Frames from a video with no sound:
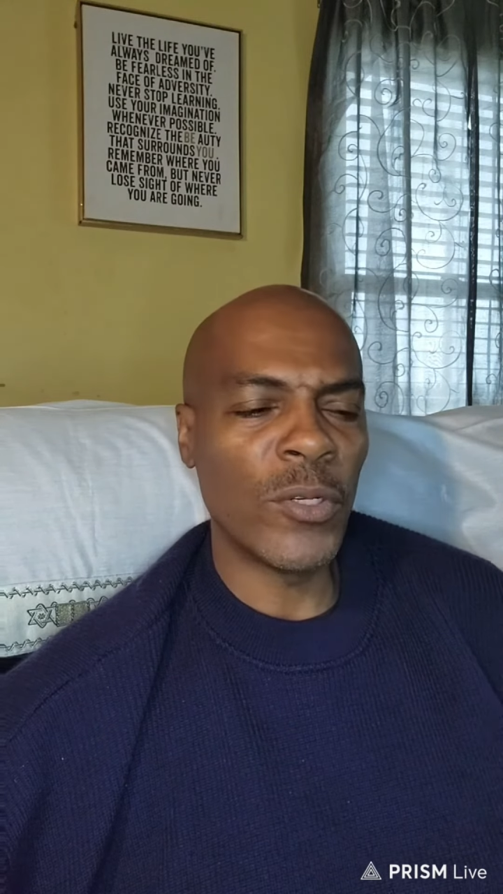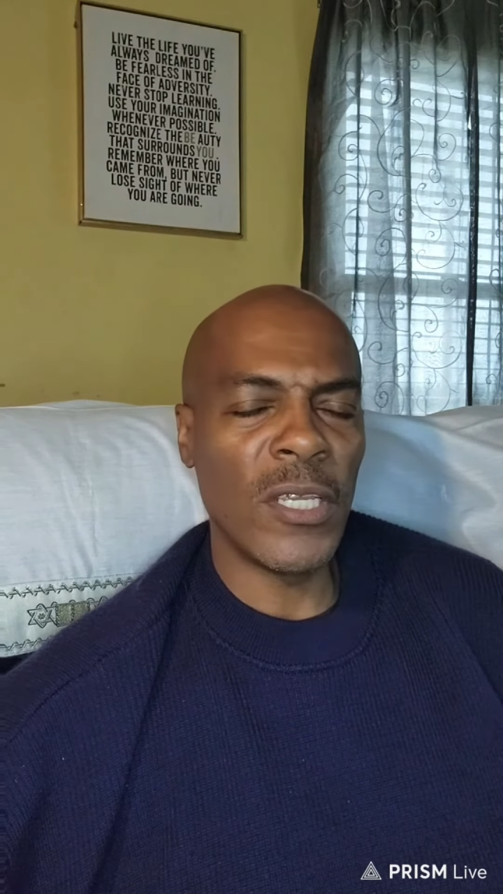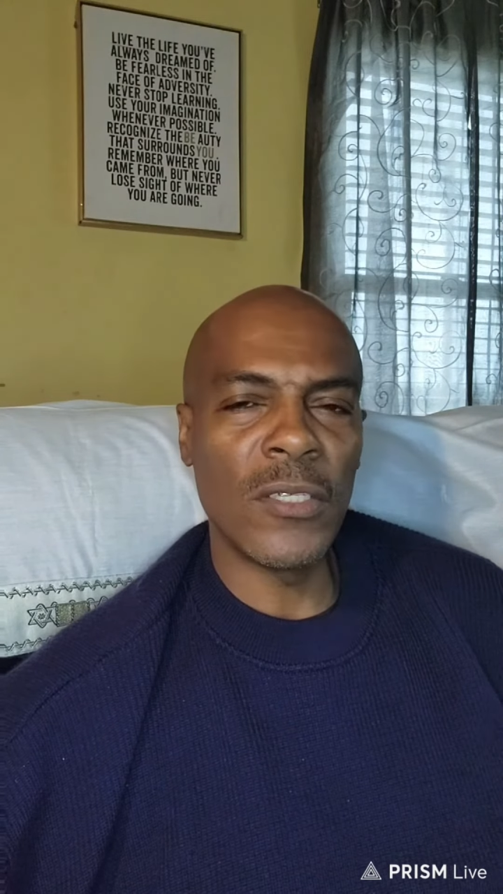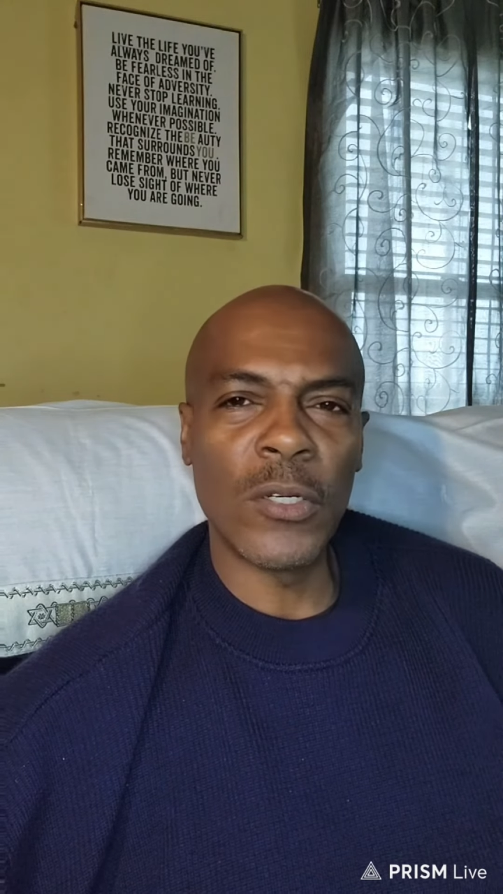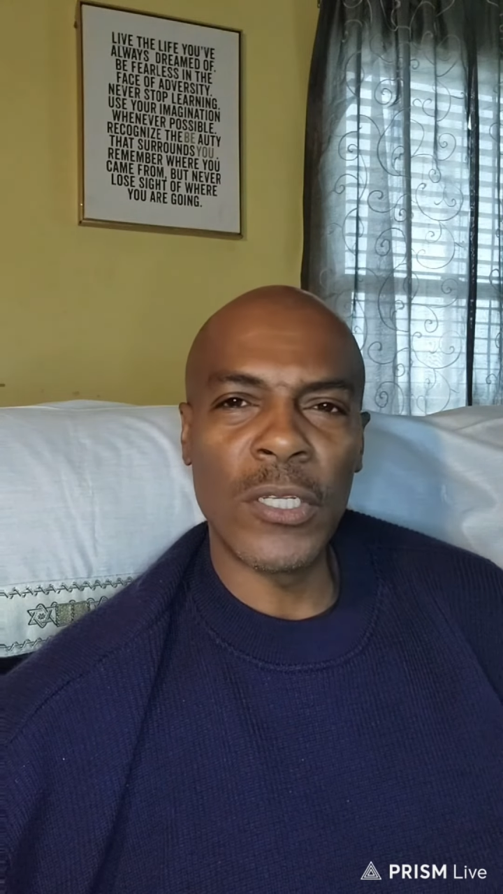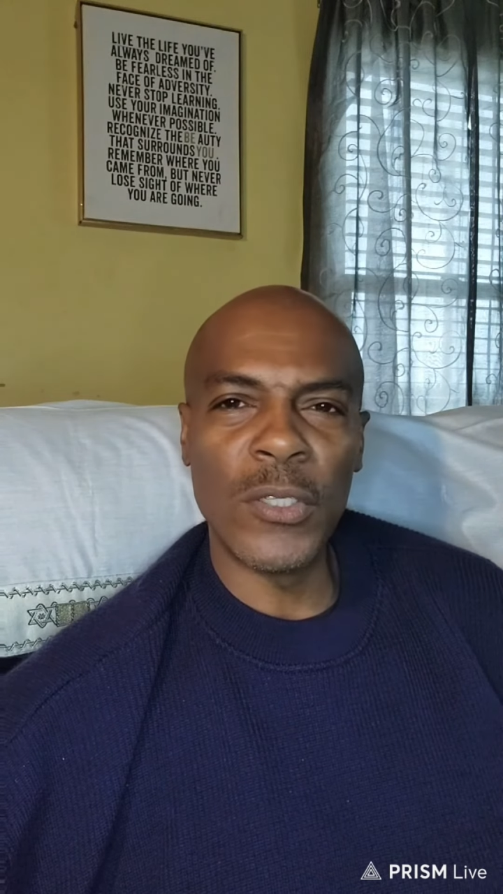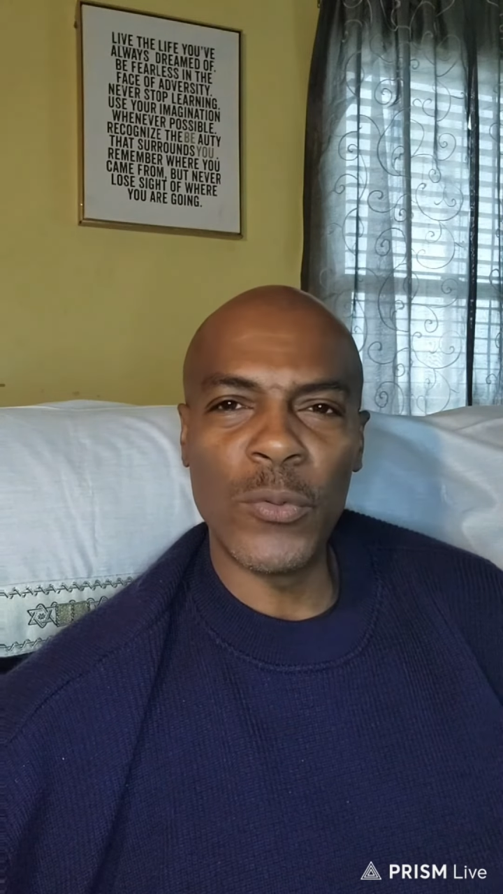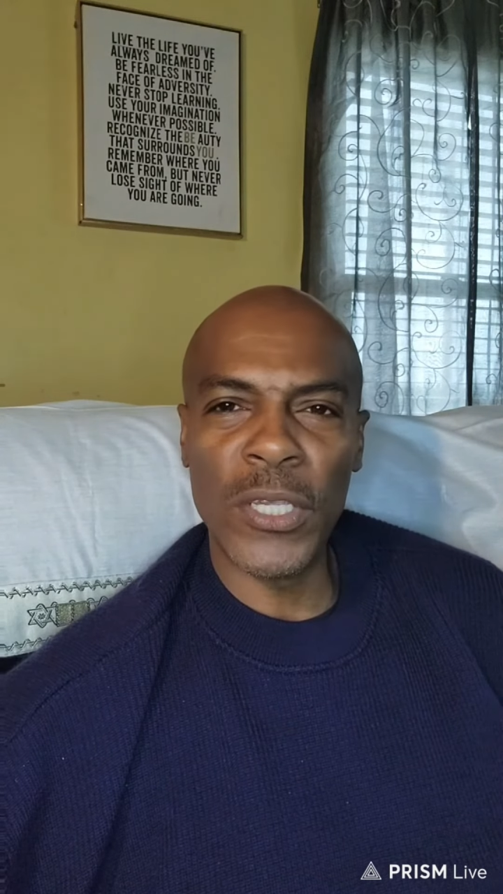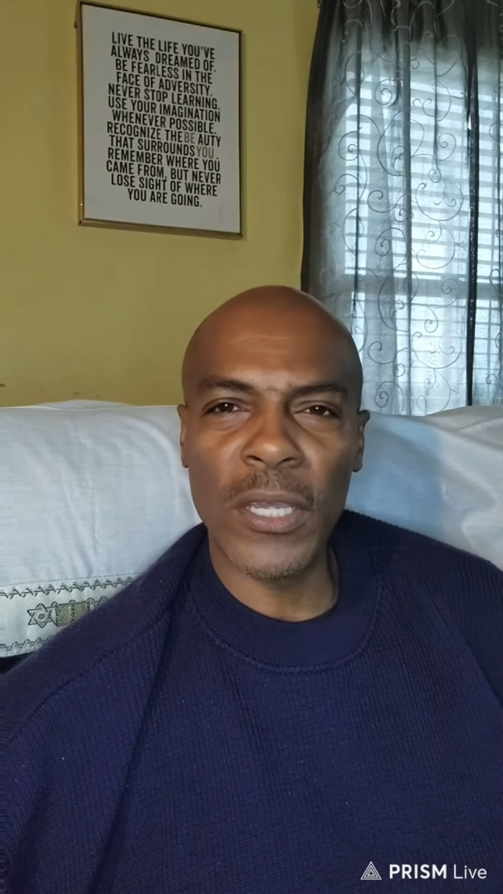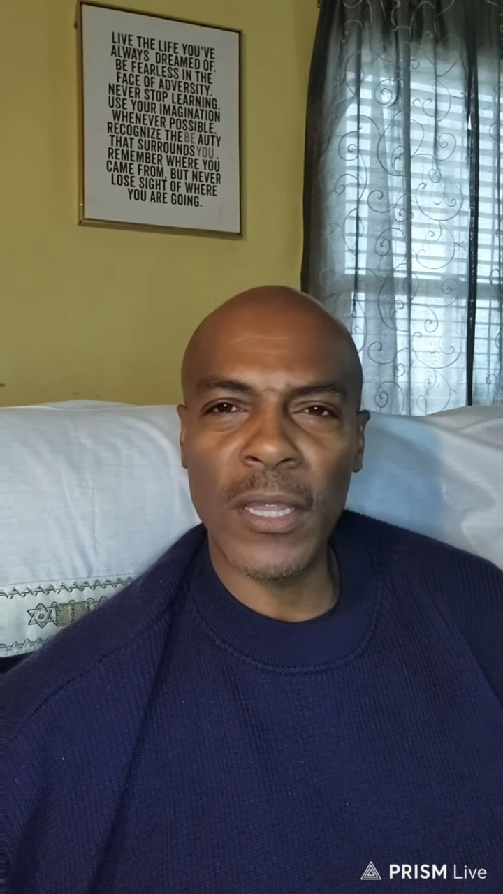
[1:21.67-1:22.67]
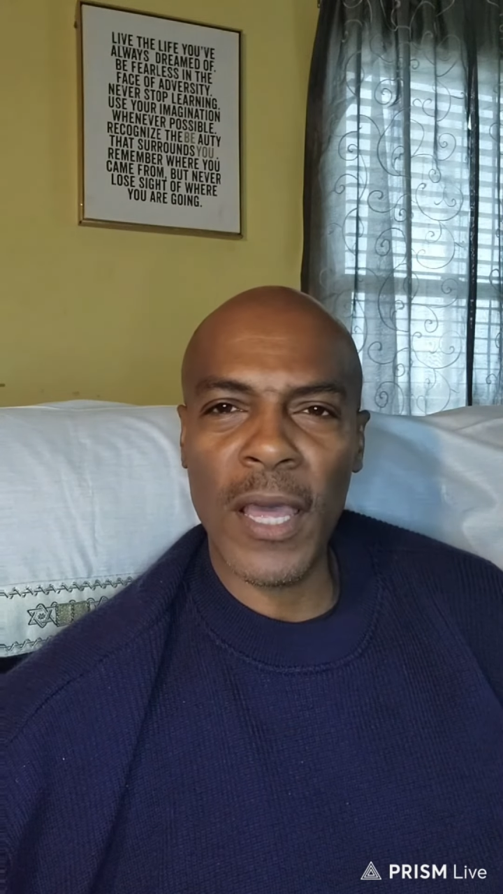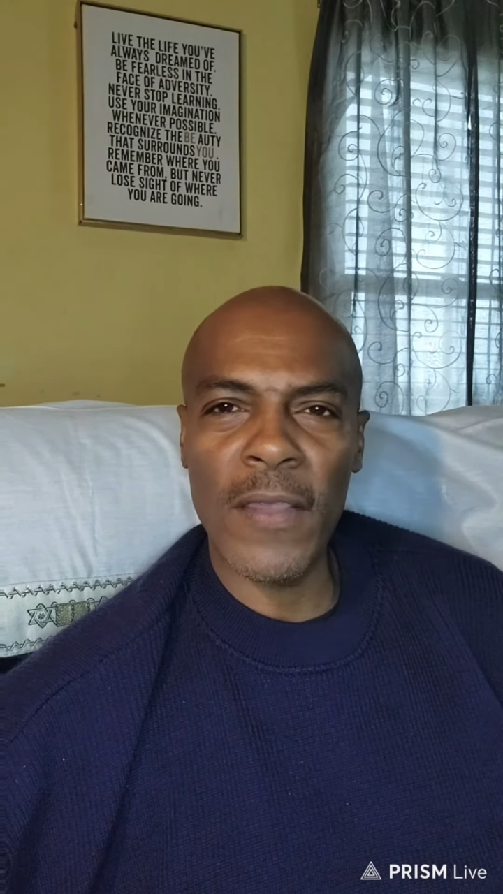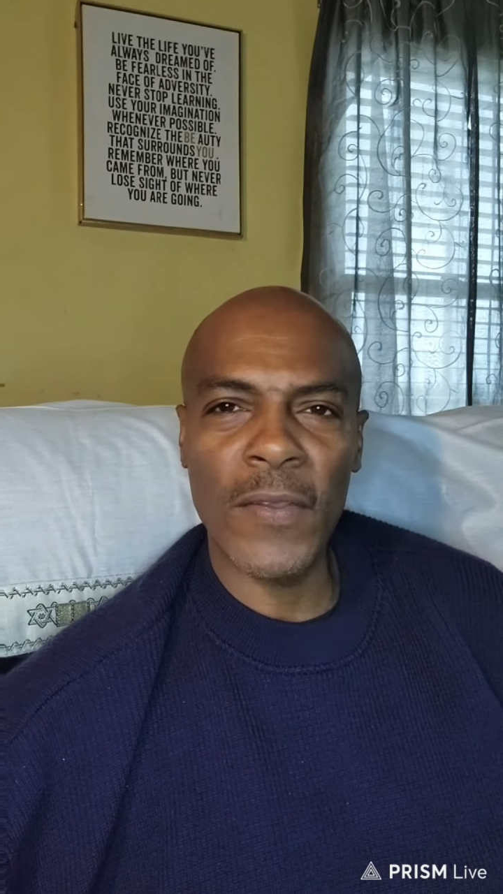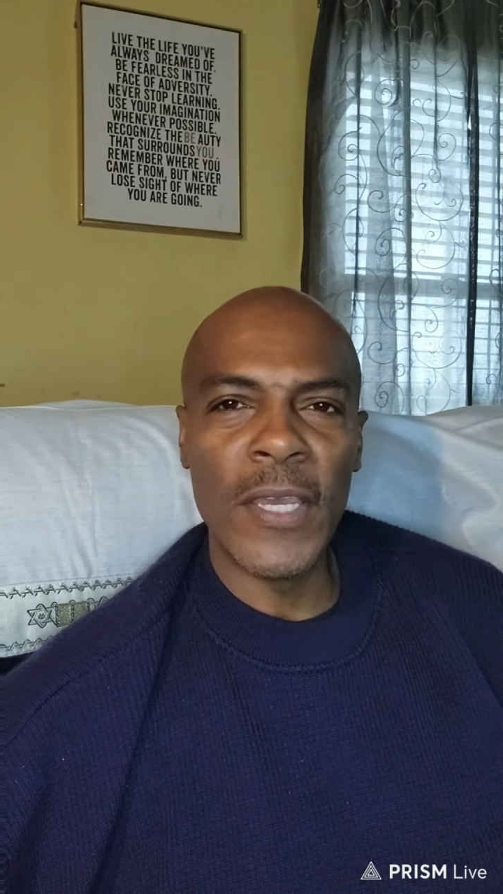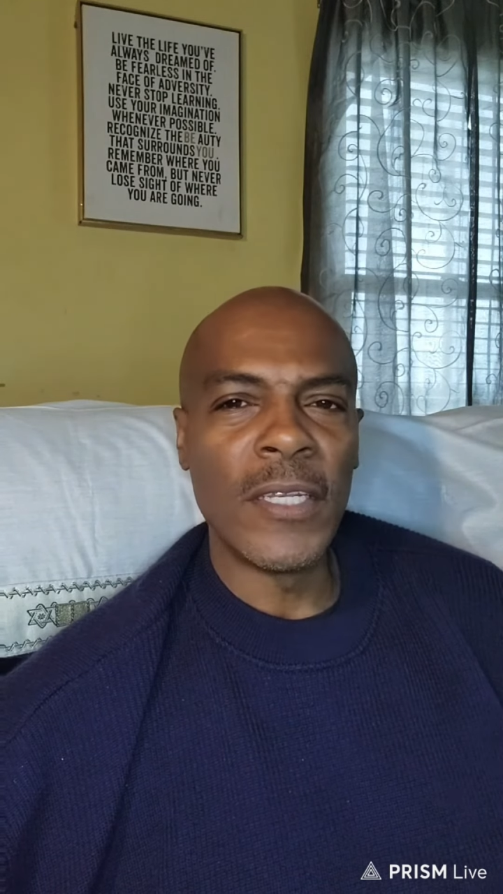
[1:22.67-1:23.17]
what he's going to do in your life.